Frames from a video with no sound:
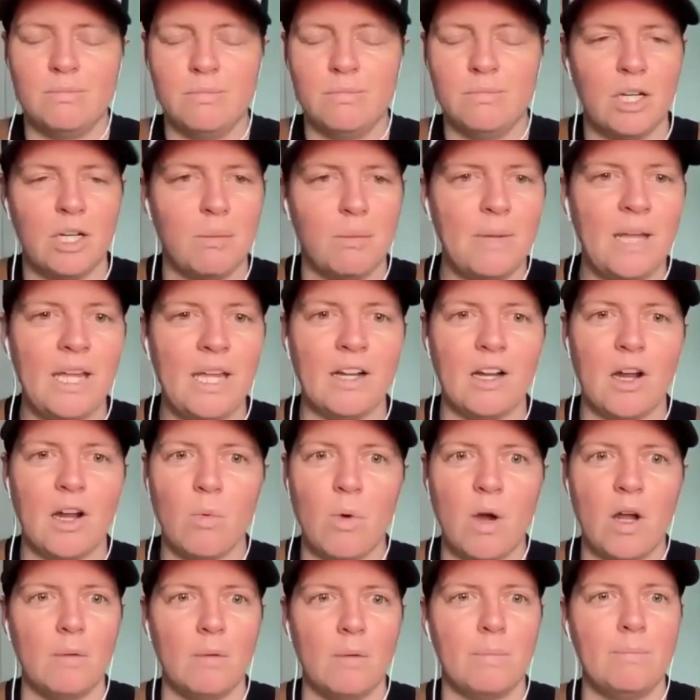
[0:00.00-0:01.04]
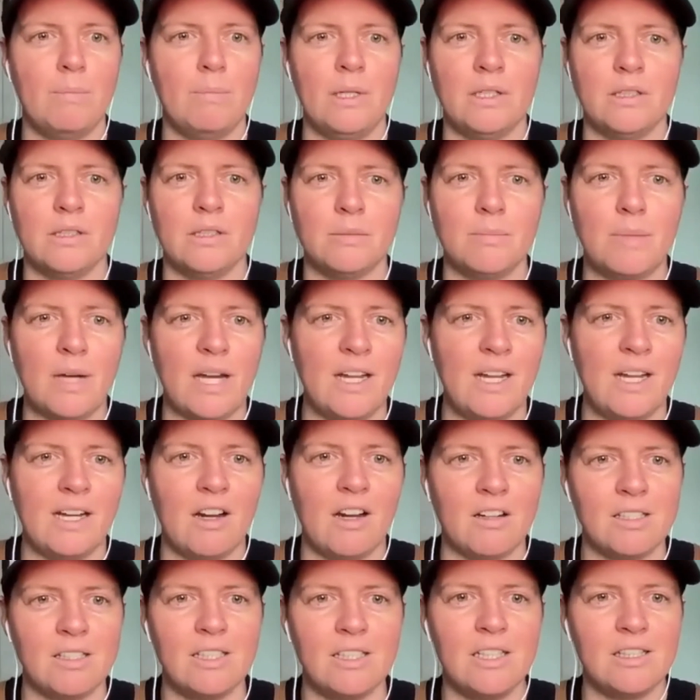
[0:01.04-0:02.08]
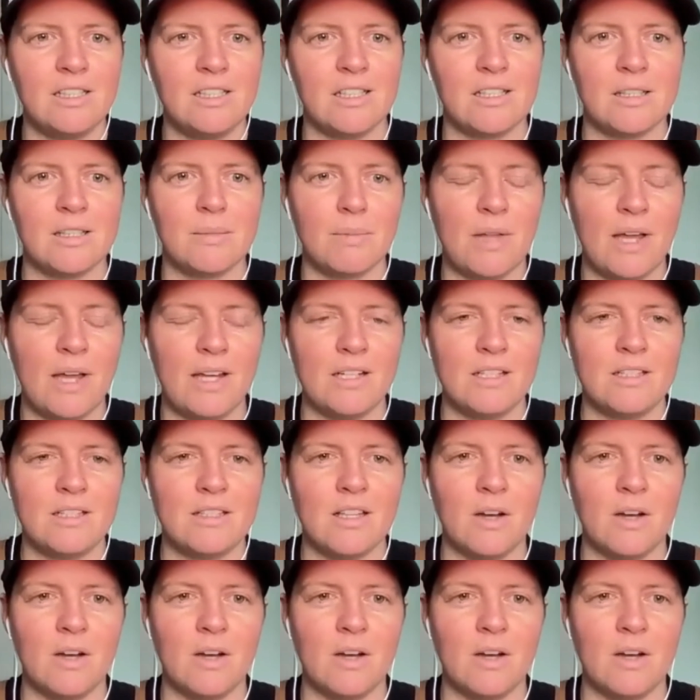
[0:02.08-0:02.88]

you know, paying our water bill, buying our seeds and supplies.